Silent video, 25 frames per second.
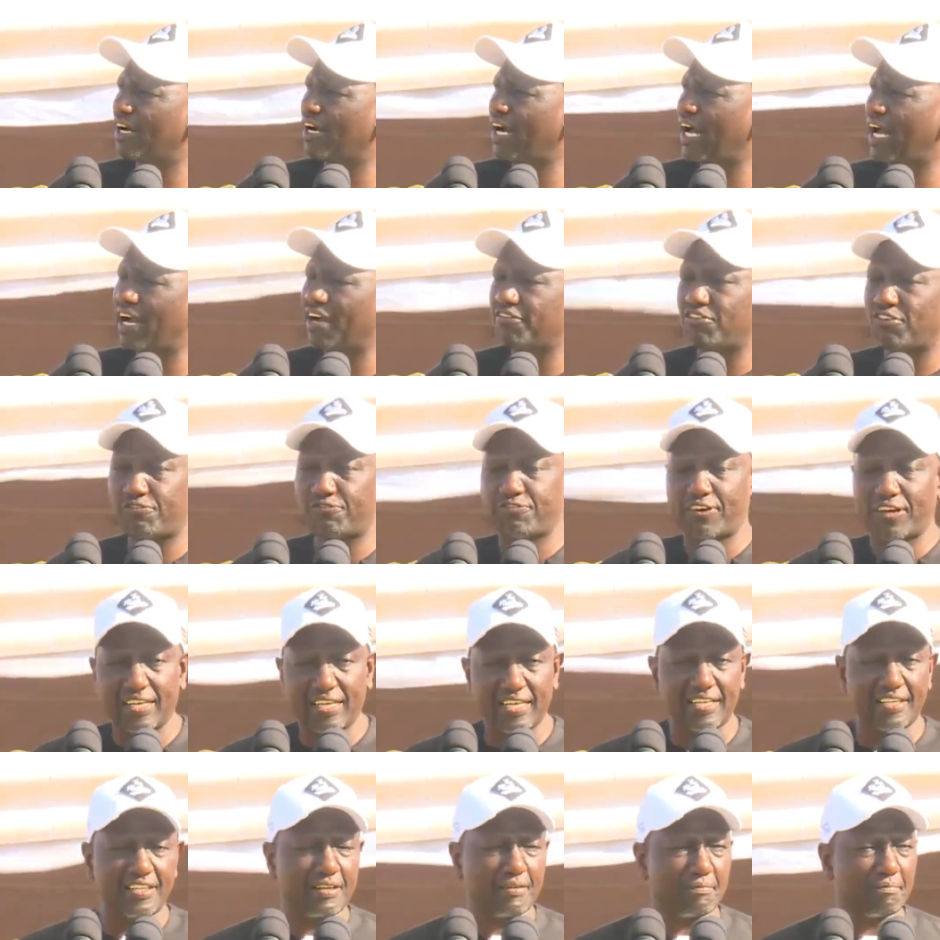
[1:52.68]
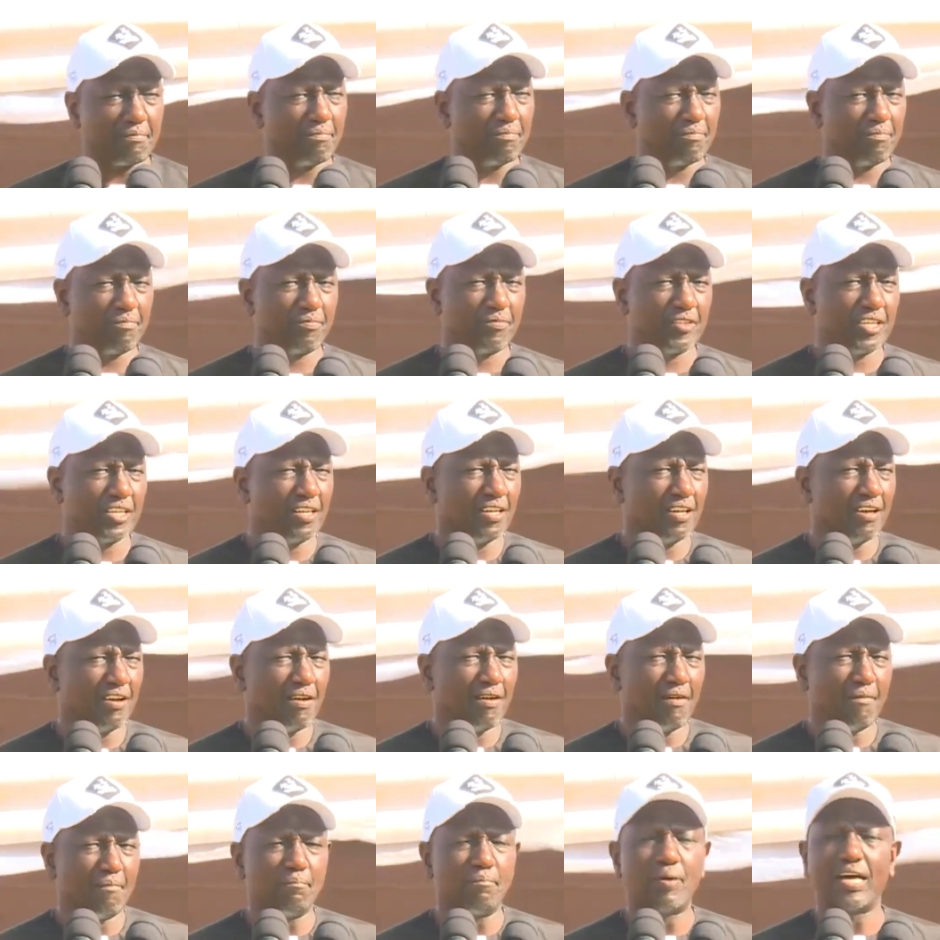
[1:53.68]
I have offended them,
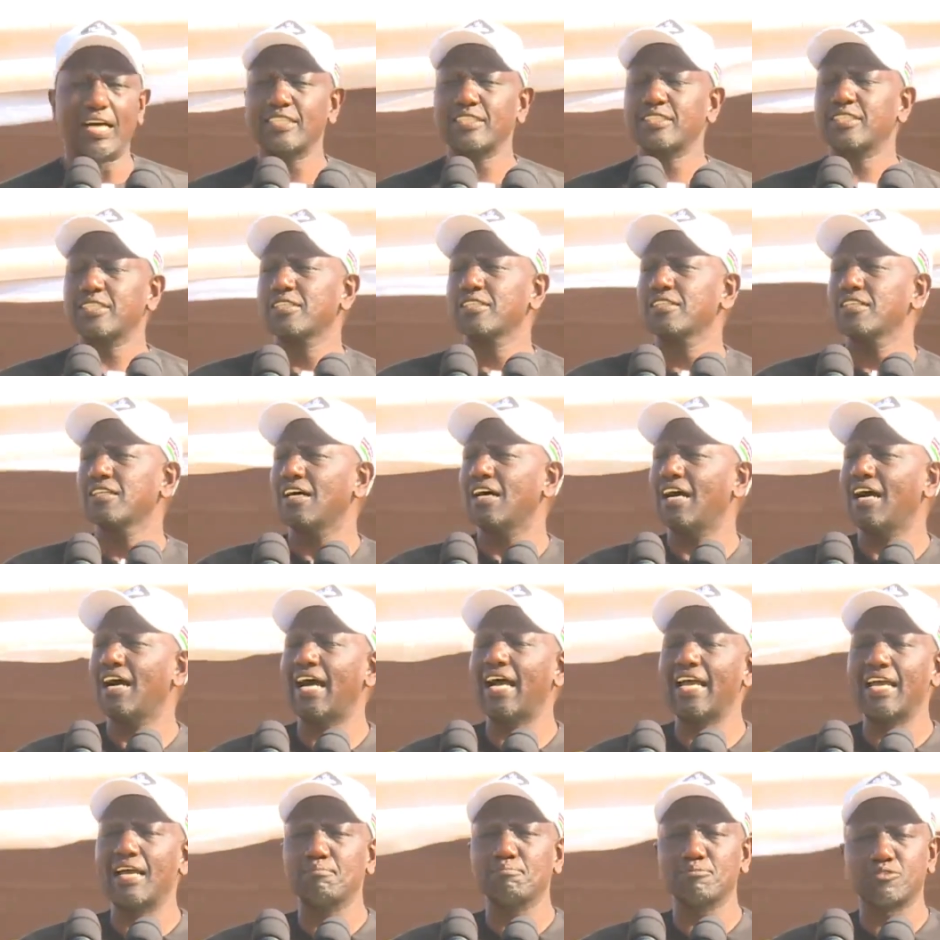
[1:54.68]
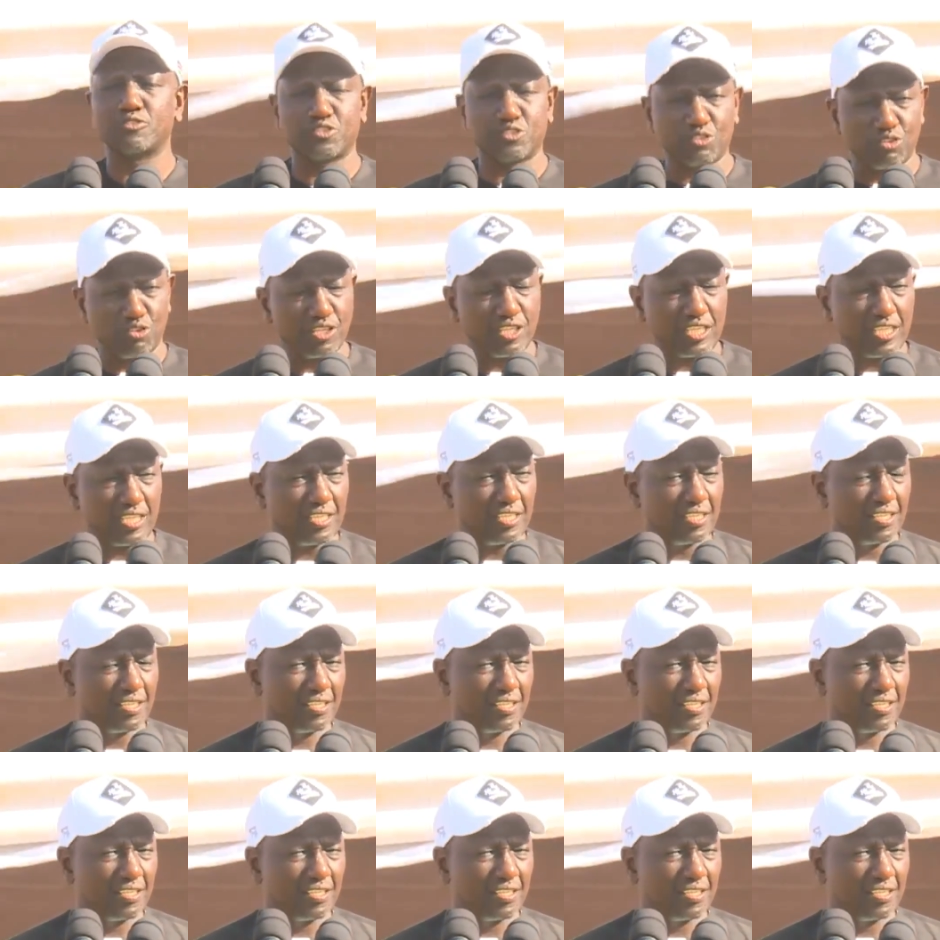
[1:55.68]
but I am sorry